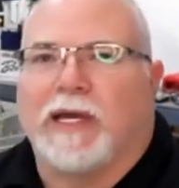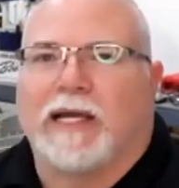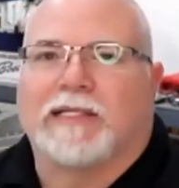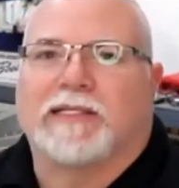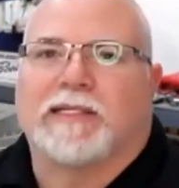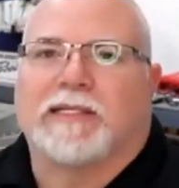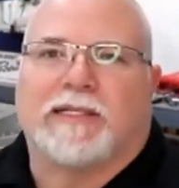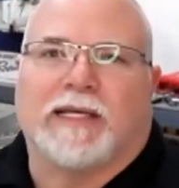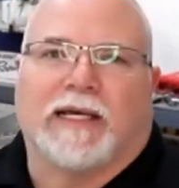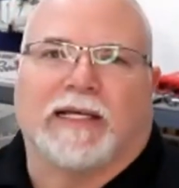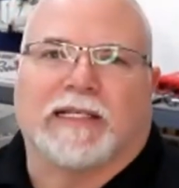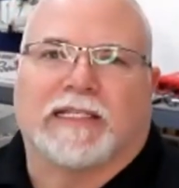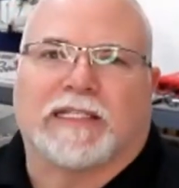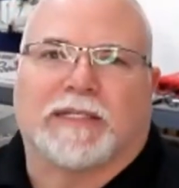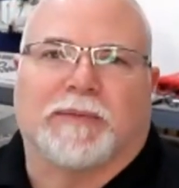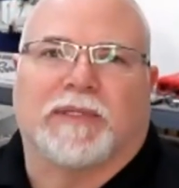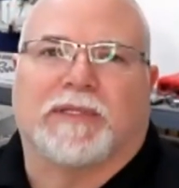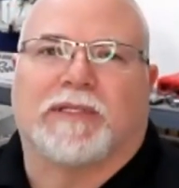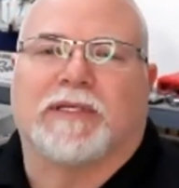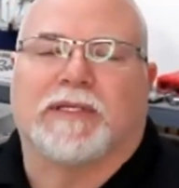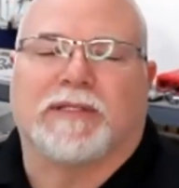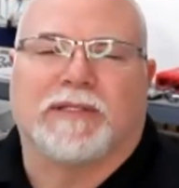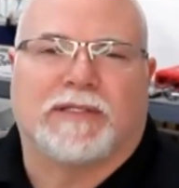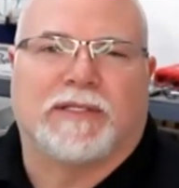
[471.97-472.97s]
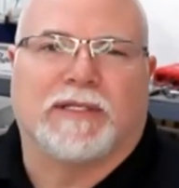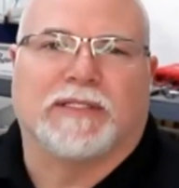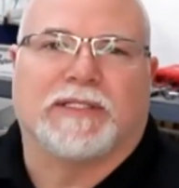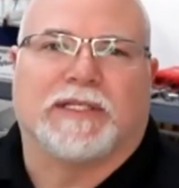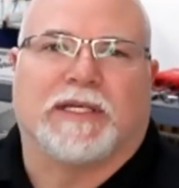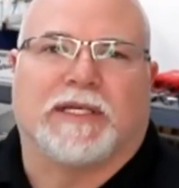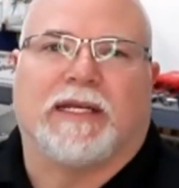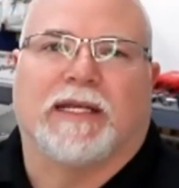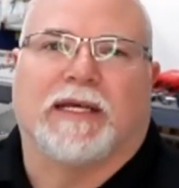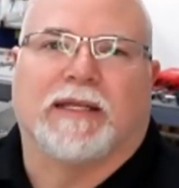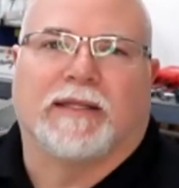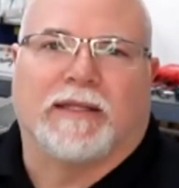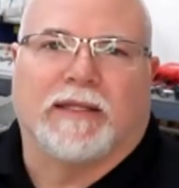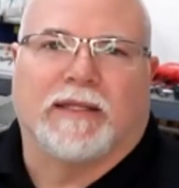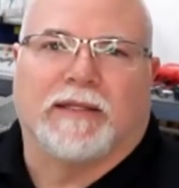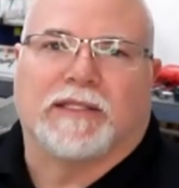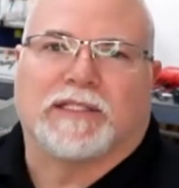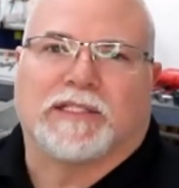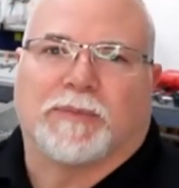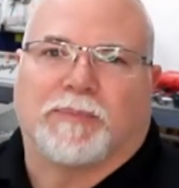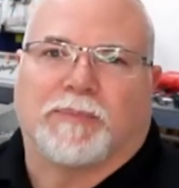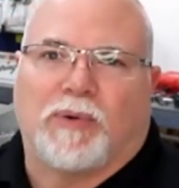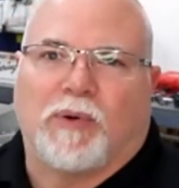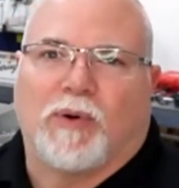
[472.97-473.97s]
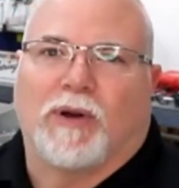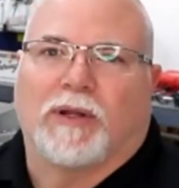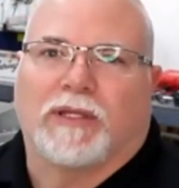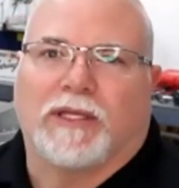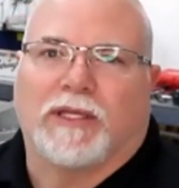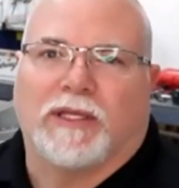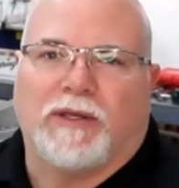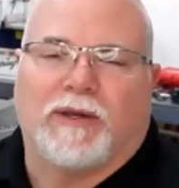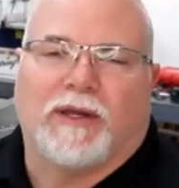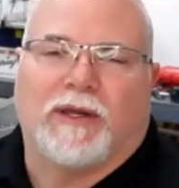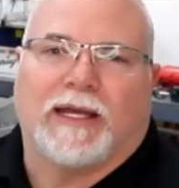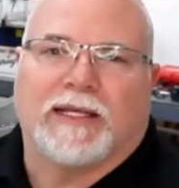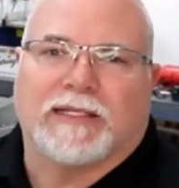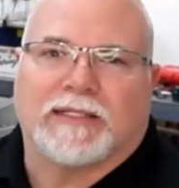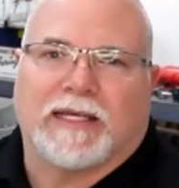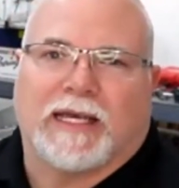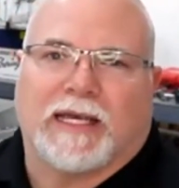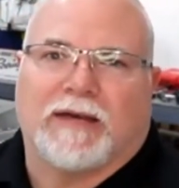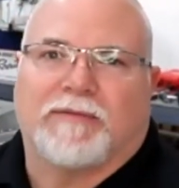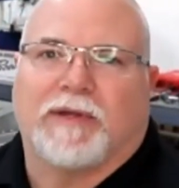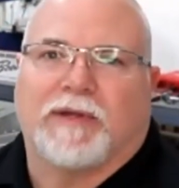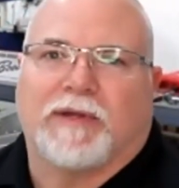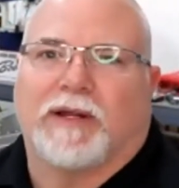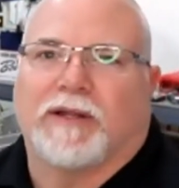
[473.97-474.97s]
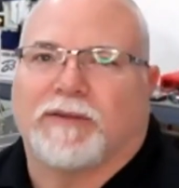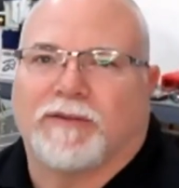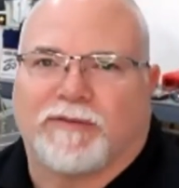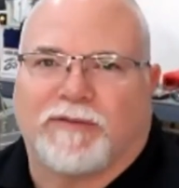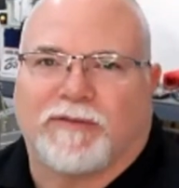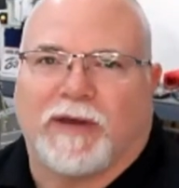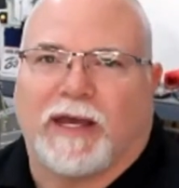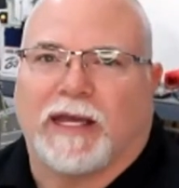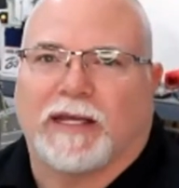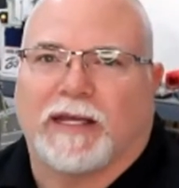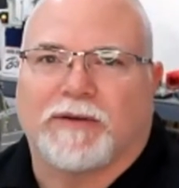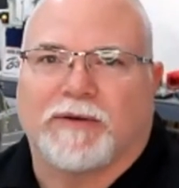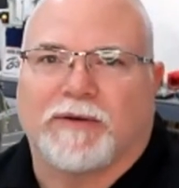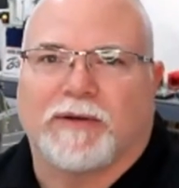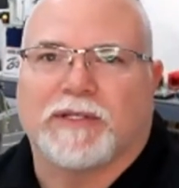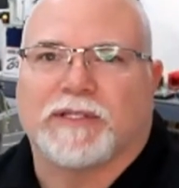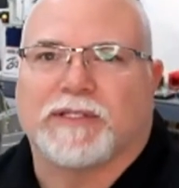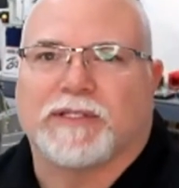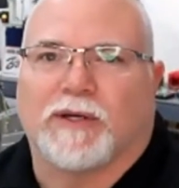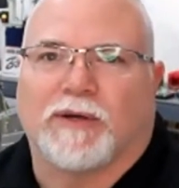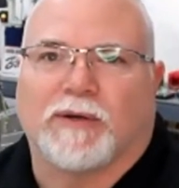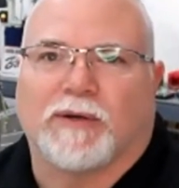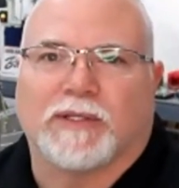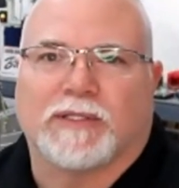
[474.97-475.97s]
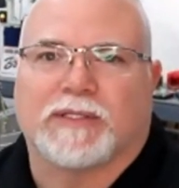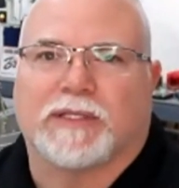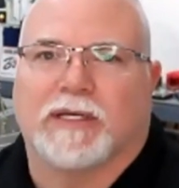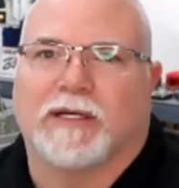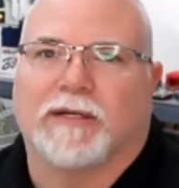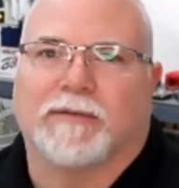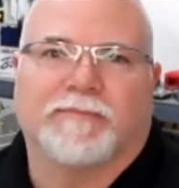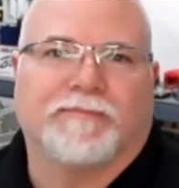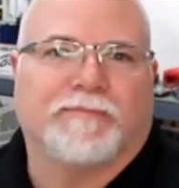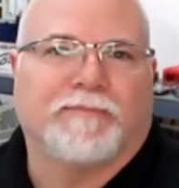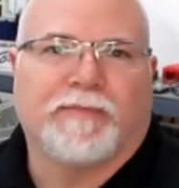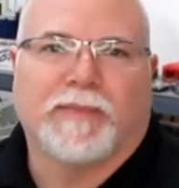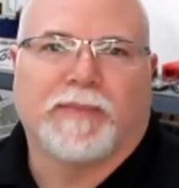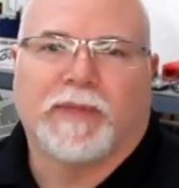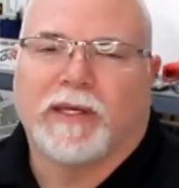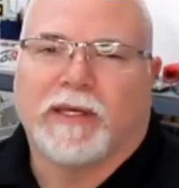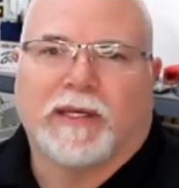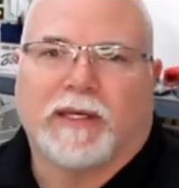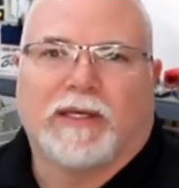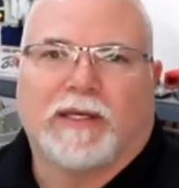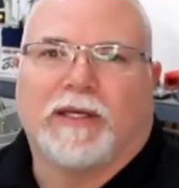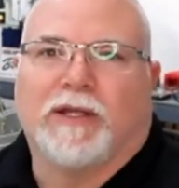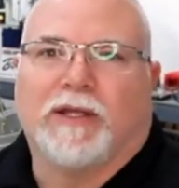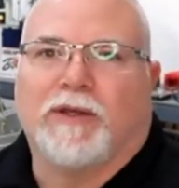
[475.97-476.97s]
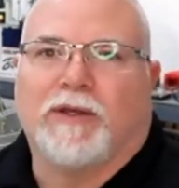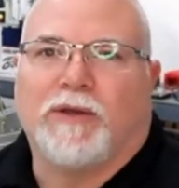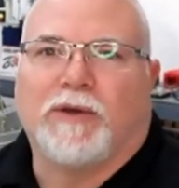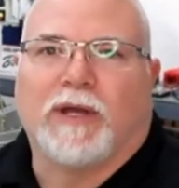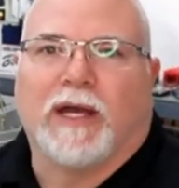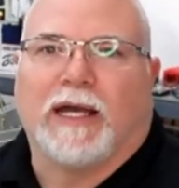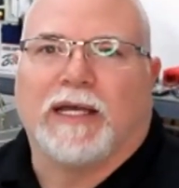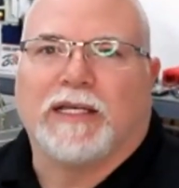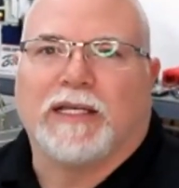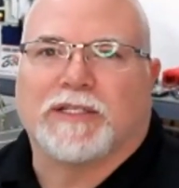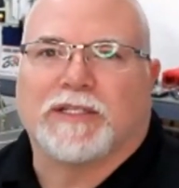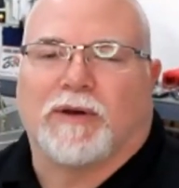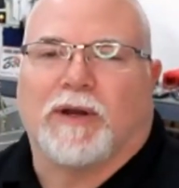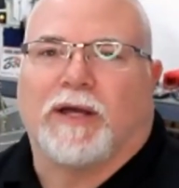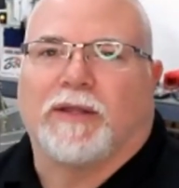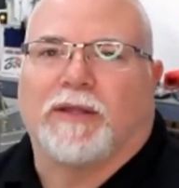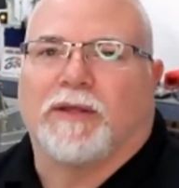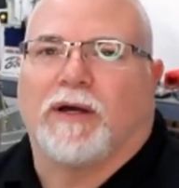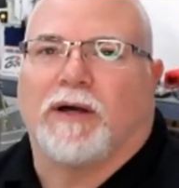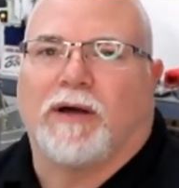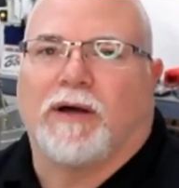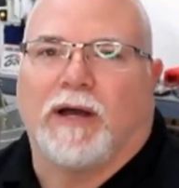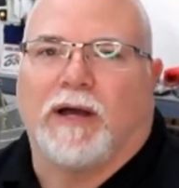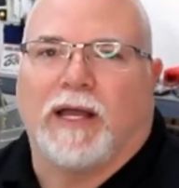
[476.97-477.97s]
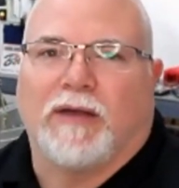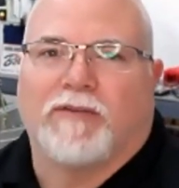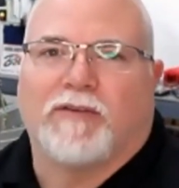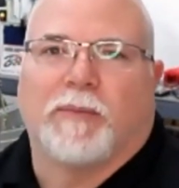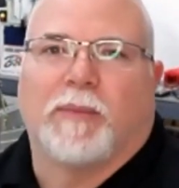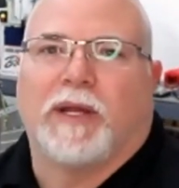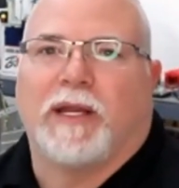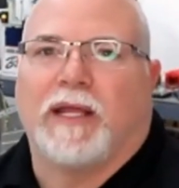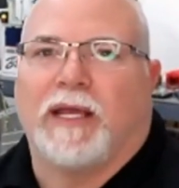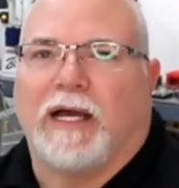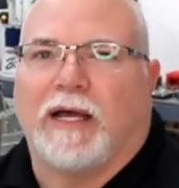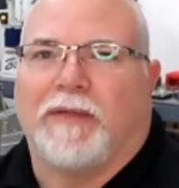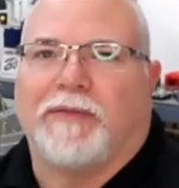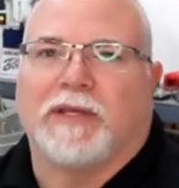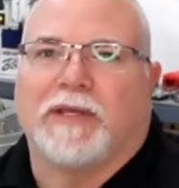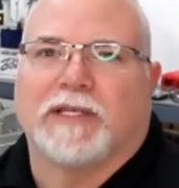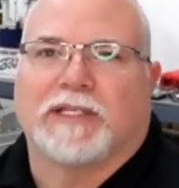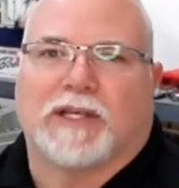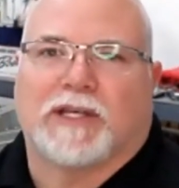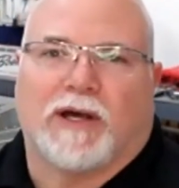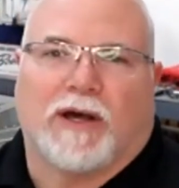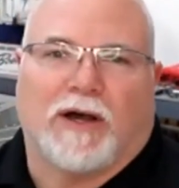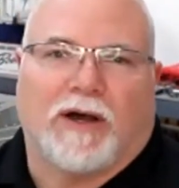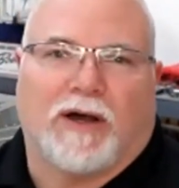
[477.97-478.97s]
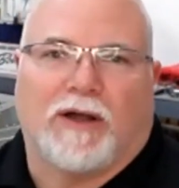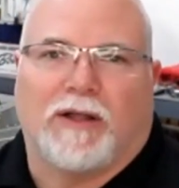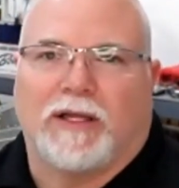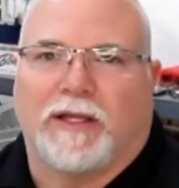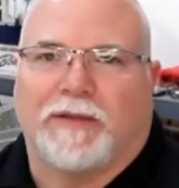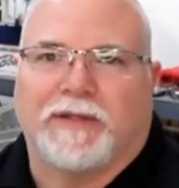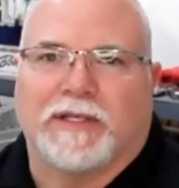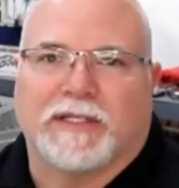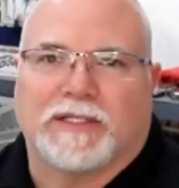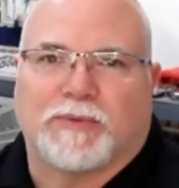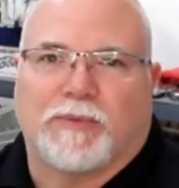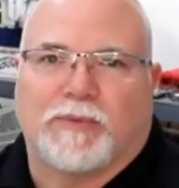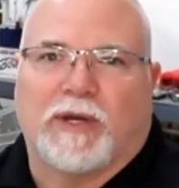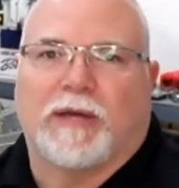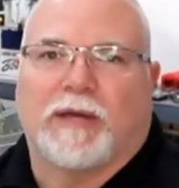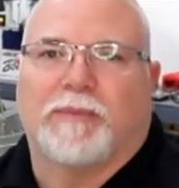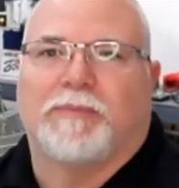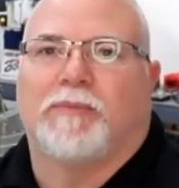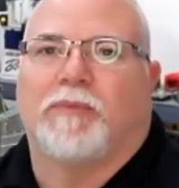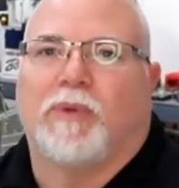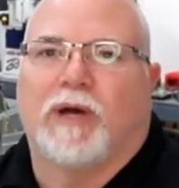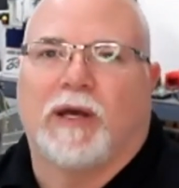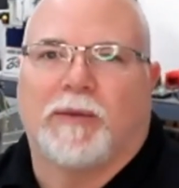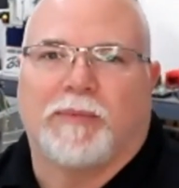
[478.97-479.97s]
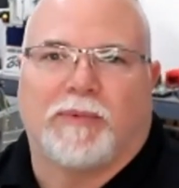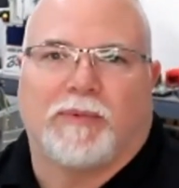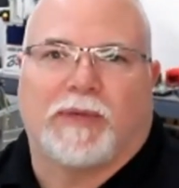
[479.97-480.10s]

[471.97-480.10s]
that's a testament to, to Zenith and the support that you guys have there at the factory. So it's a uh, yeah, wow. you guys are on the everybody on this call on this web